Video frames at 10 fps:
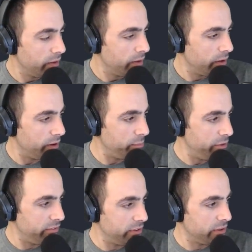
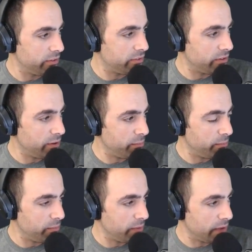missing
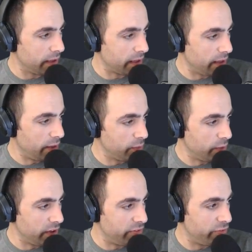some, like, how do
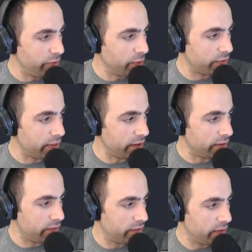I float
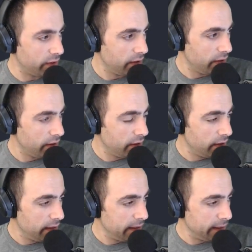this?
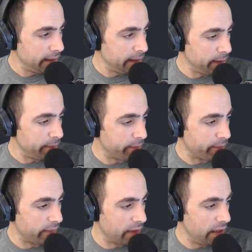
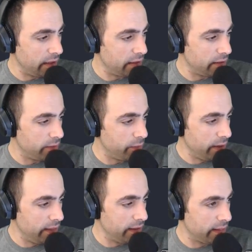And one
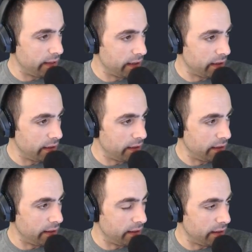thing that
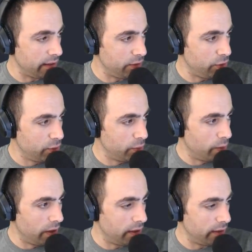I do
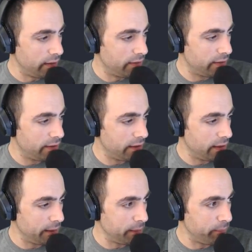want,
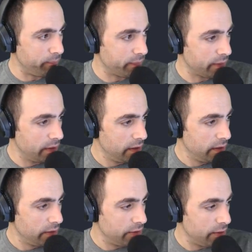so
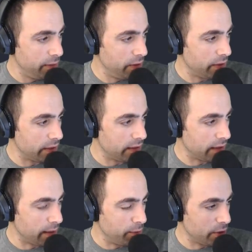let me look at,
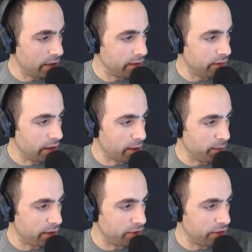like, I'm looking at the
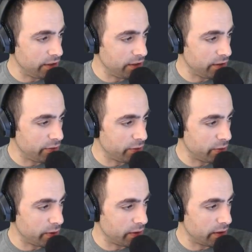documentation here
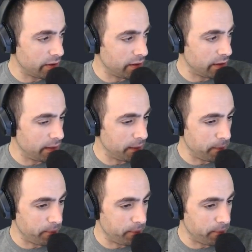for